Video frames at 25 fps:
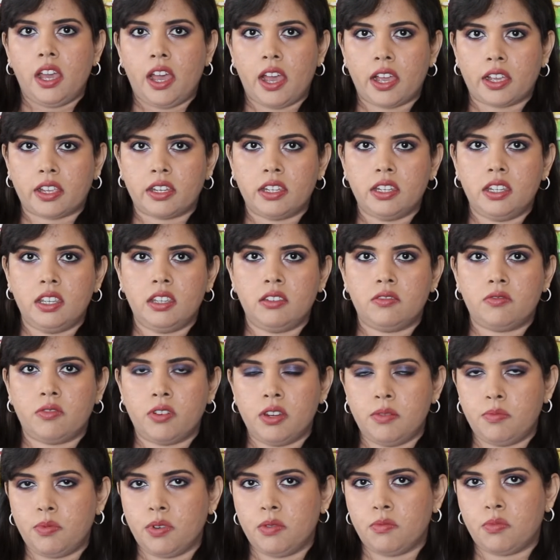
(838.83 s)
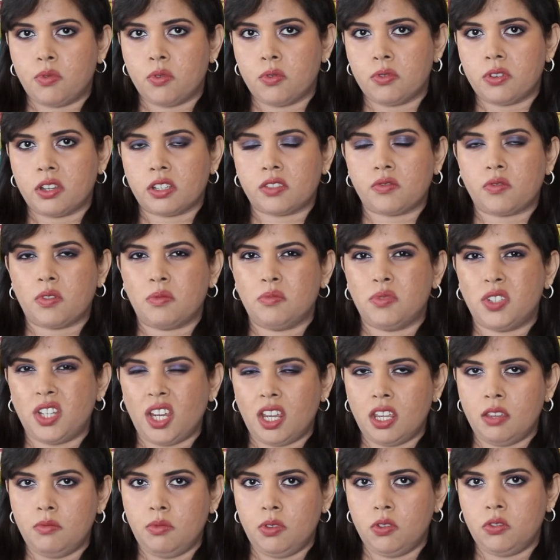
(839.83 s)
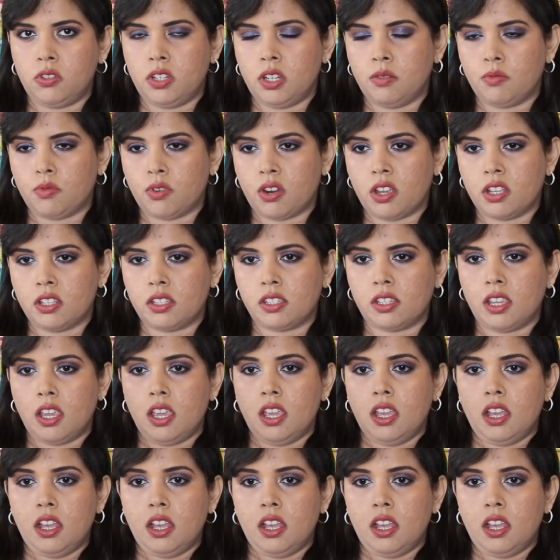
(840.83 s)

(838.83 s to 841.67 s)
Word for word: acne treatment products from J Beauty Brands.